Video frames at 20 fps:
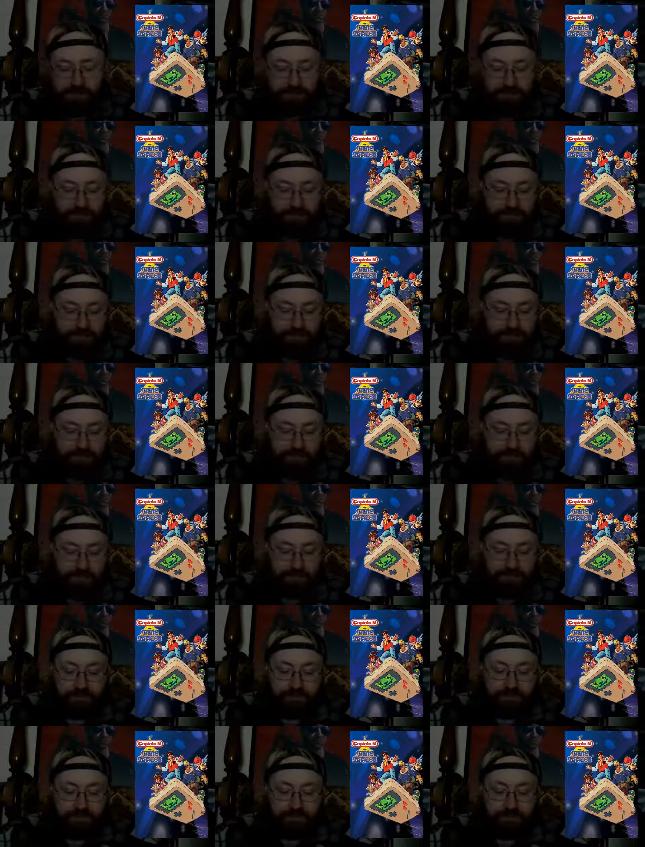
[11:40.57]

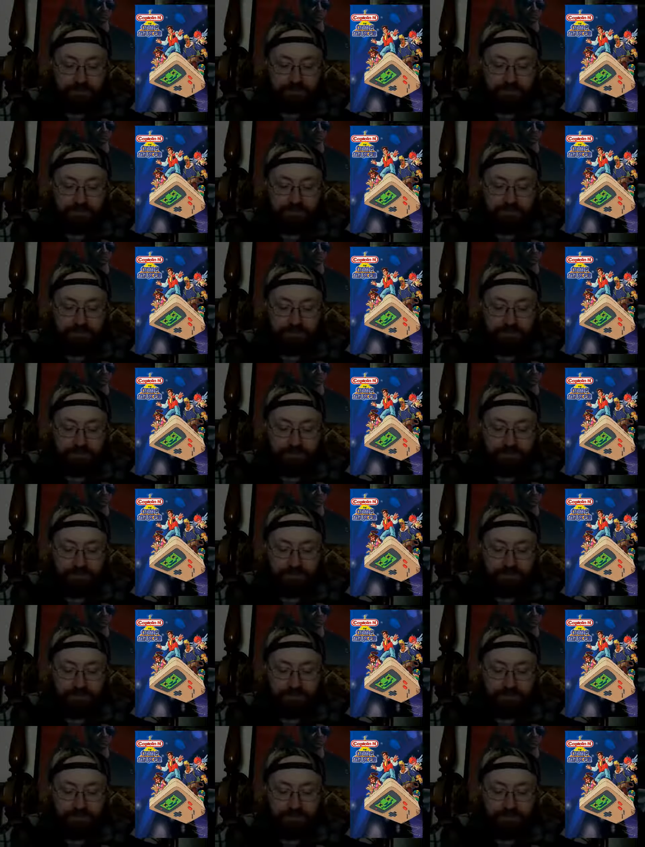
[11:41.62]
No one is speaking in this clip.